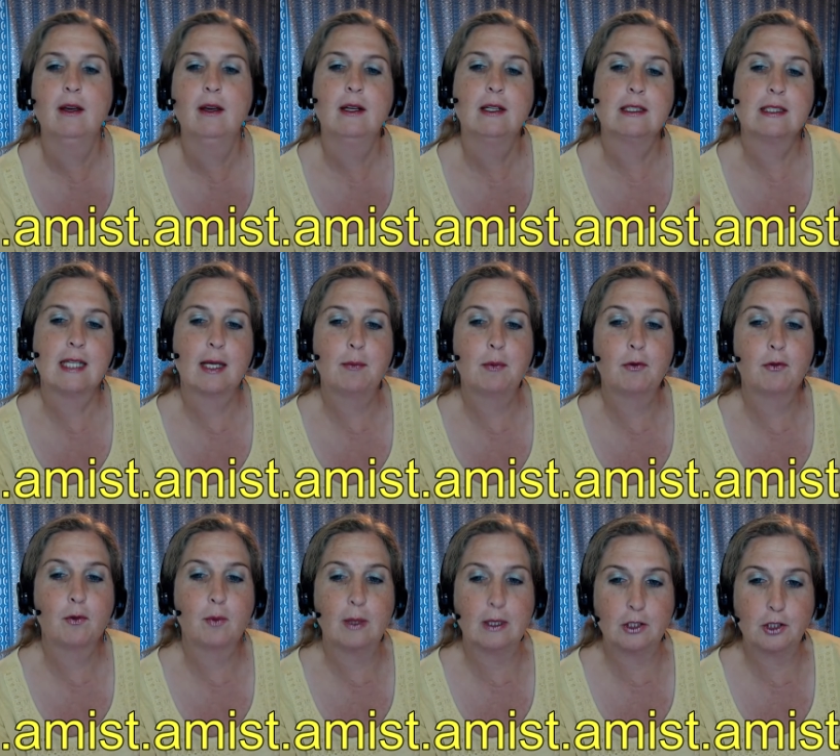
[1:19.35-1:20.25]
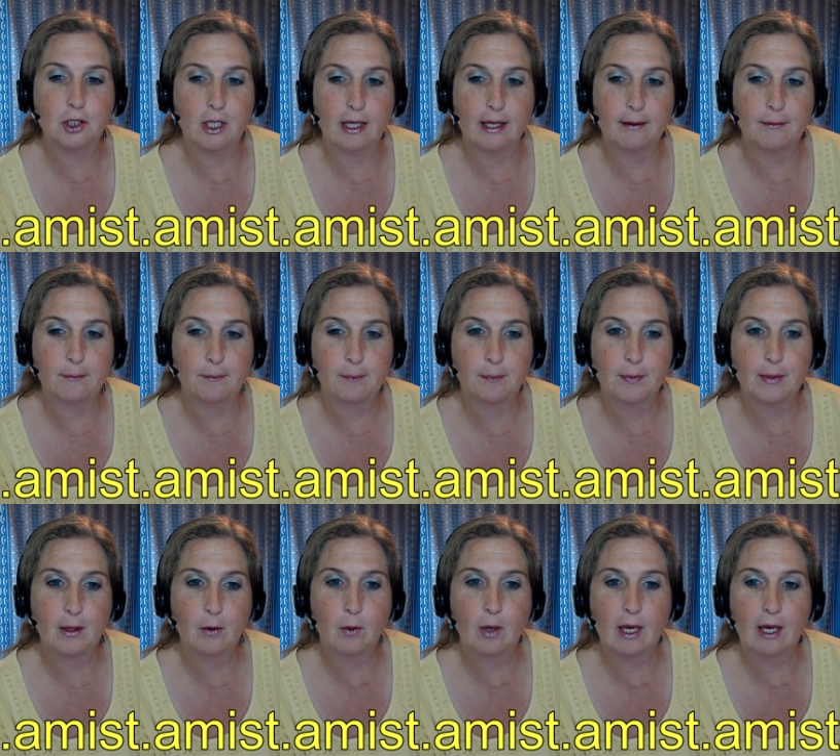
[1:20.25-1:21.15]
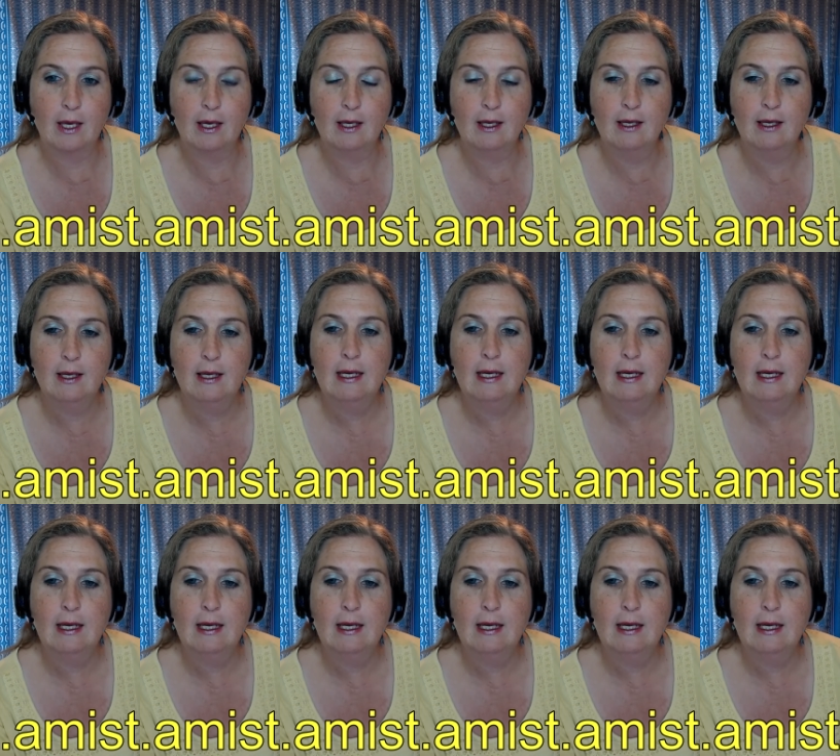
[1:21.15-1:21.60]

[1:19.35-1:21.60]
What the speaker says: type of questioning? Okay.